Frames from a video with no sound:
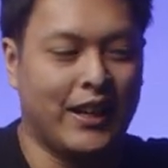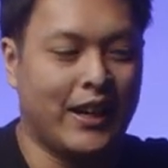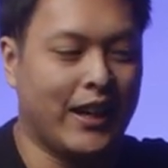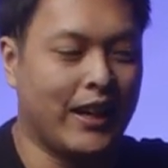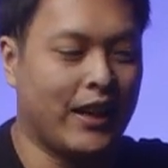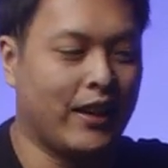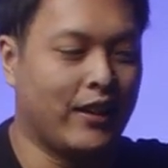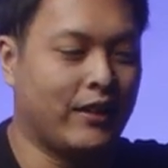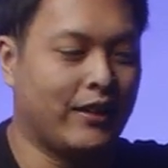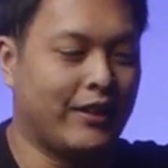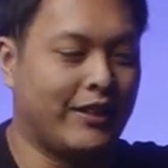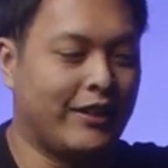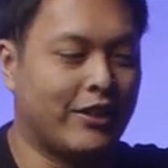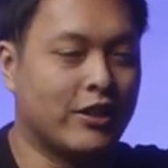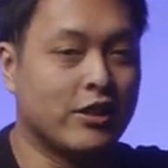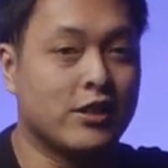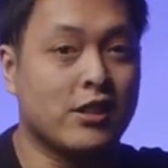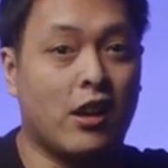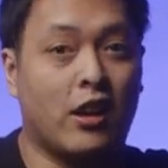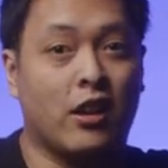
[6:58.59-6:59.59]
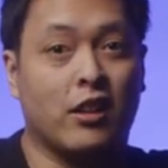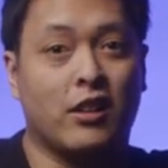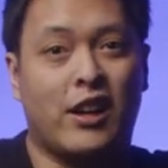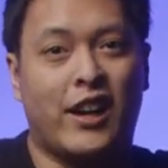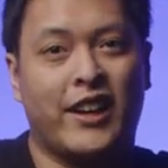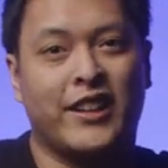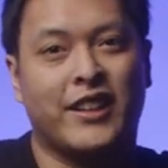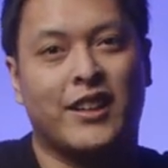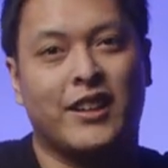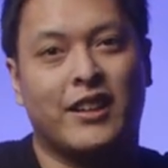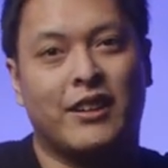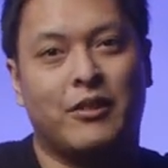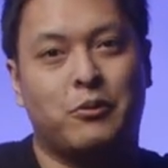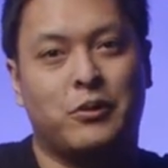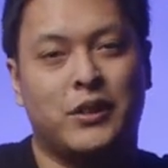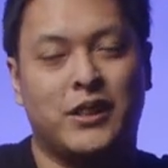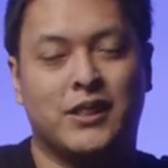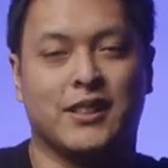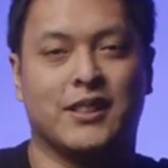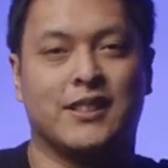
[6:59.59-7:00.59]
And there's a lot of
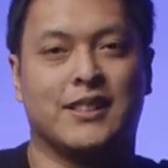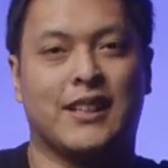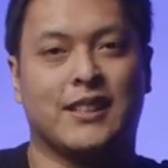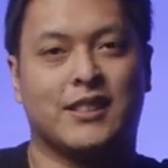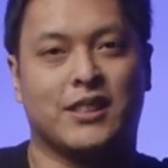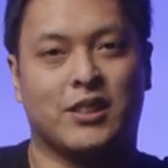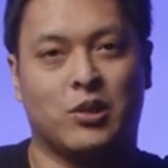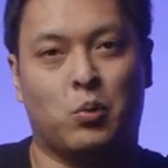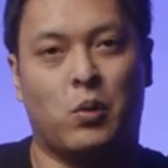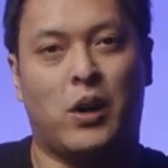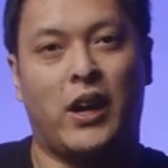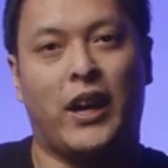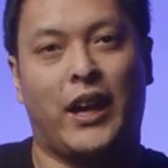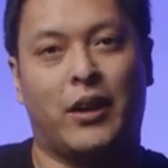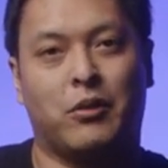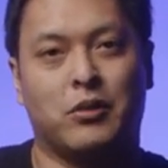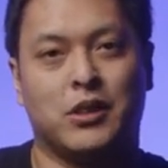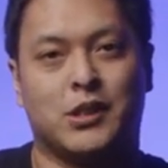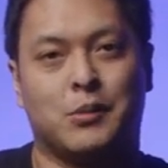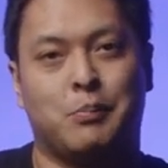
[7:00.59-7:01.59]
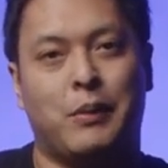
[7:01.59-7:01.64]
reasons as to why I would